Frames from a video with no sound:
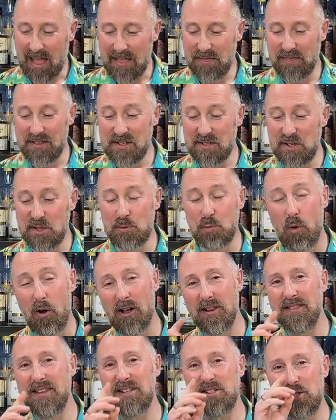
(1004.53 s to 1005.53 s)
This is
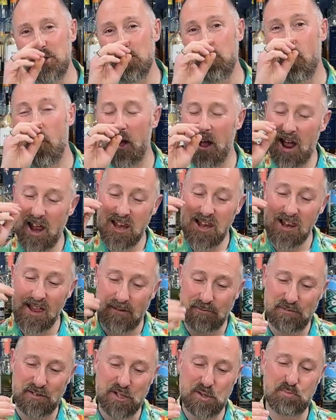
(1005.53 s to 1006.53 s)
why I
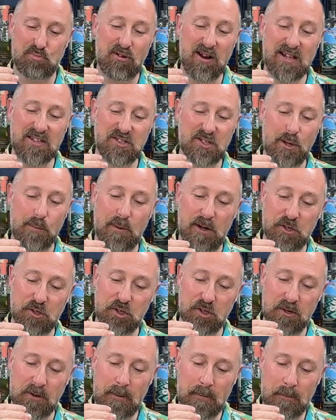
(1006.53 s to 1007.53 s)
love this brand so
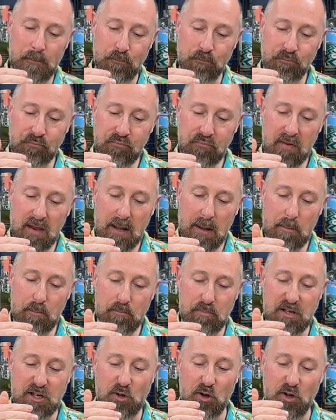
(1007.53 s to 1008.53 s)
much.
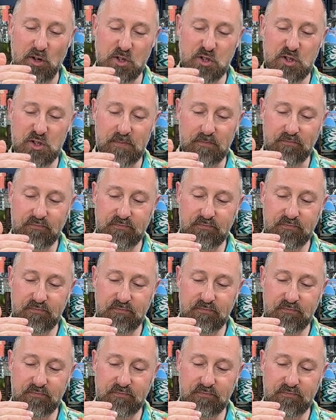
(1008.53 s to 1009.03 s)
Because